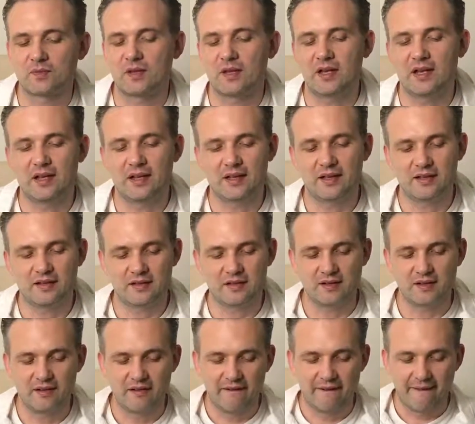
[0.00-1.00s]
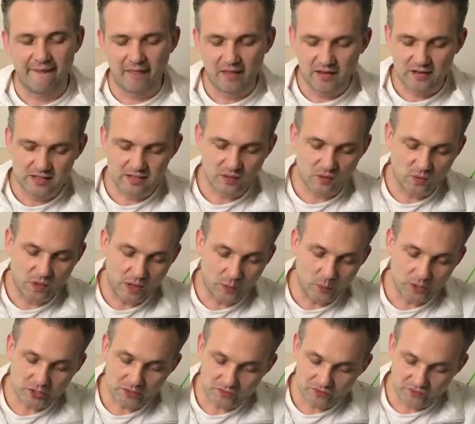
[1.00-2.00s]
And so I
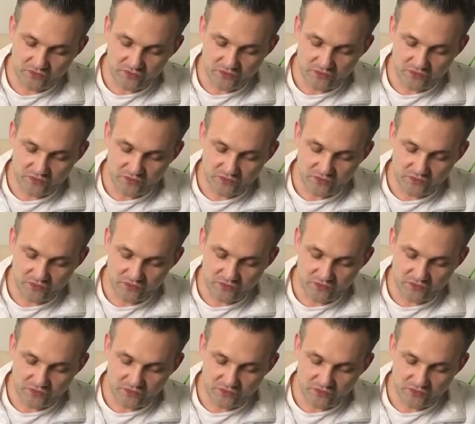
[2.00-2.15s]
was